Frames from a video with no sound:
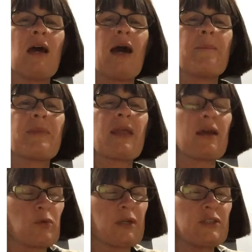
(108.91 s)
We're
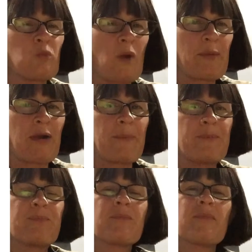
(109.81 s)
going to use y
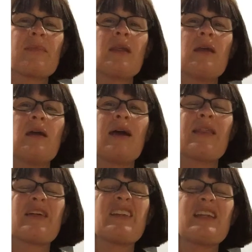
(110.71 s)
prime.
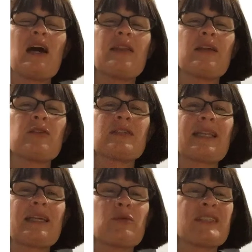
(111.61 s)
And then on the other side
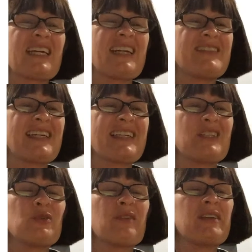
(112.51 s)
of the equal sign, I've taken
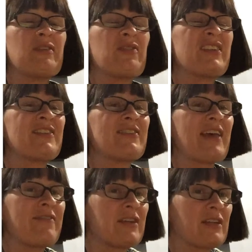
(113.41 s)
the derivative of
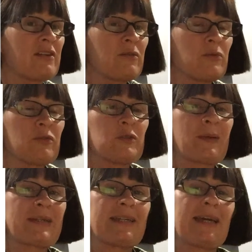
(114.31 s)
7 with
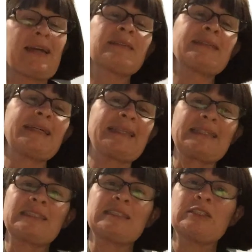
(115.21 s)
respect to x, and
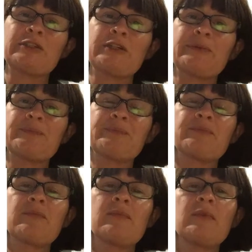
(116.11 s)
that's 0.
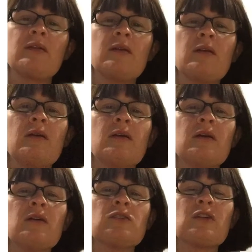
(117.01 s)

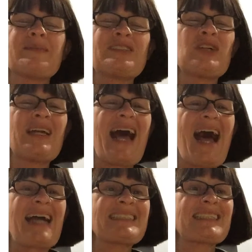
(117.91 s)
So I'm going to try to
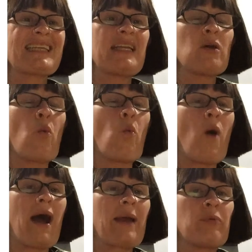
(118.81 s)
isolate
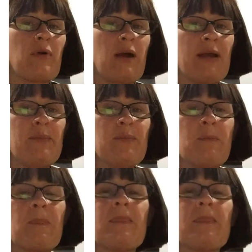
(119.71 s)
y prime.